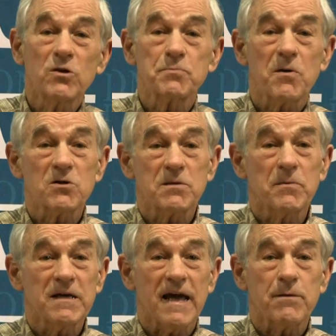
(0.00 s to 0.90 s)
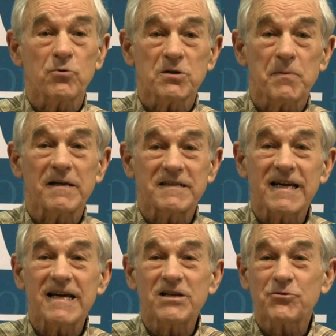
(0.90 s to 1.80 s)
We're supposed to be able to spend
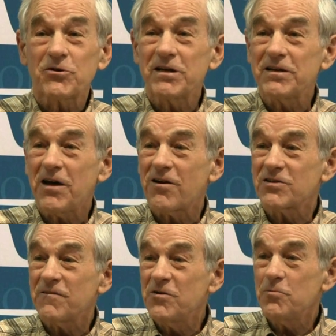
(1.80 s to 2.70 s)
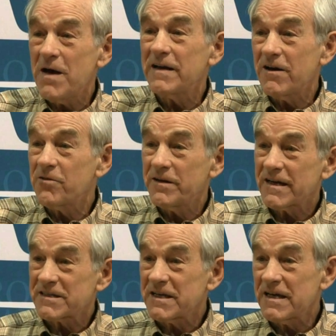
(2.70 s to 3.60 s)
$10 trillion of new money over the
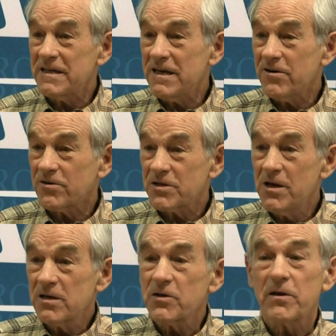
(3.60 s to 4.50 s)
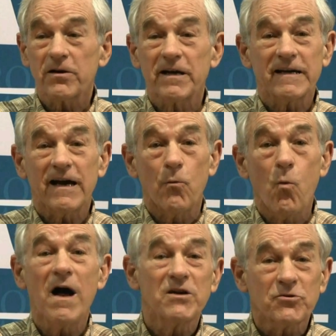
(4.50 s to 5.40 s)
next 10 years. So they're going to cut
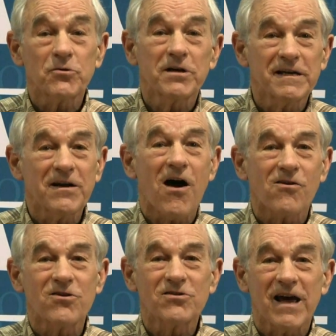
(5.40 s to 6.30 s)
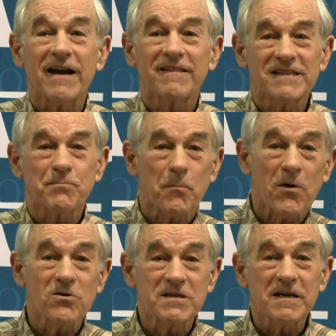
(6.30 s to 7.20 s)
$1 trillion out of these
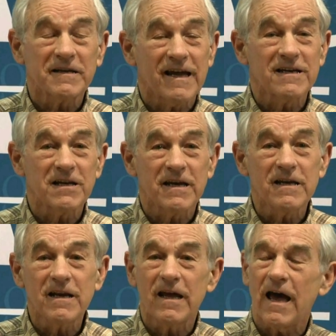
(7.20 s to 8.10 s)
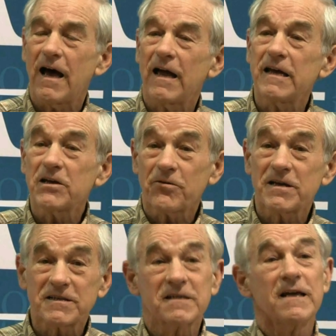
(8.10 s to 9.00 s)
proposed
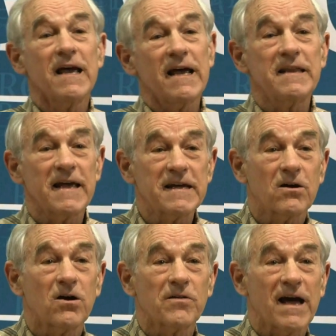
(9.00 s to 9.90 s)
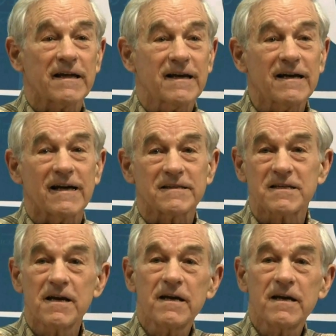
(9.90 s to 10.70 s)
increases, and they call that cuts.